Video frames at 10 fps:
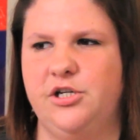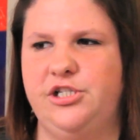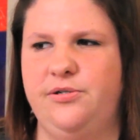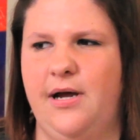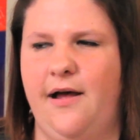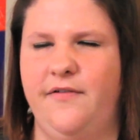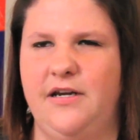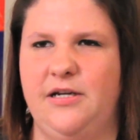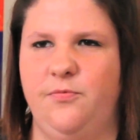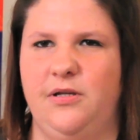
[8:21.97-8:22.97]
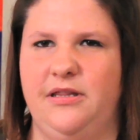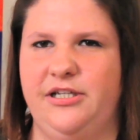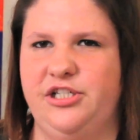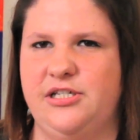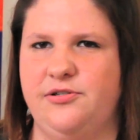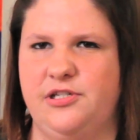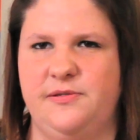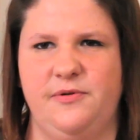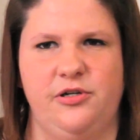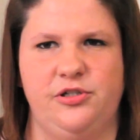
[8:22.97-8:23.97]
do you have any religious or
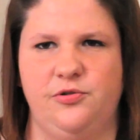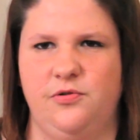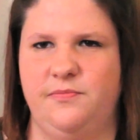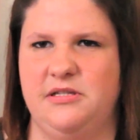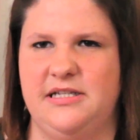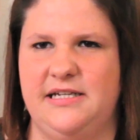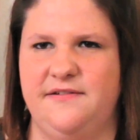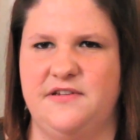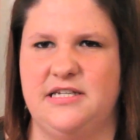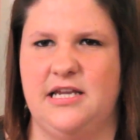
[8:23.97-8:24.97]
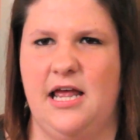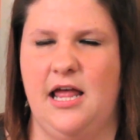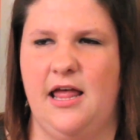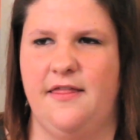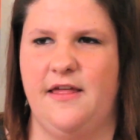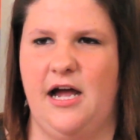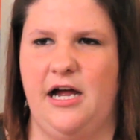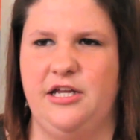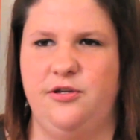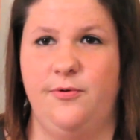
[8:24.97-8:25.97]
spiritual beliefs
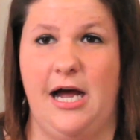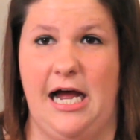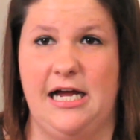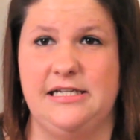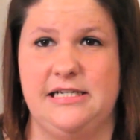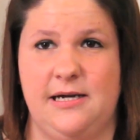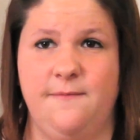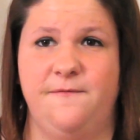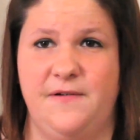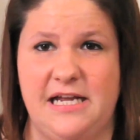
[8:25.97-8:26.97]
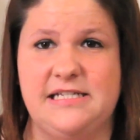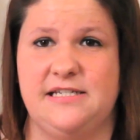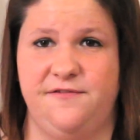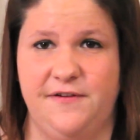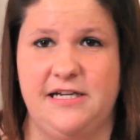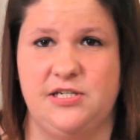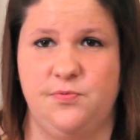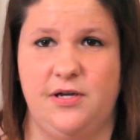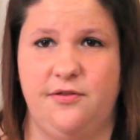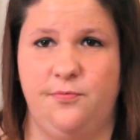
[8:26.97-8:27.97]
that you had to come face to face
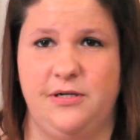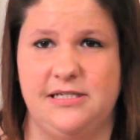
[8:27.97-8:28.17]
with when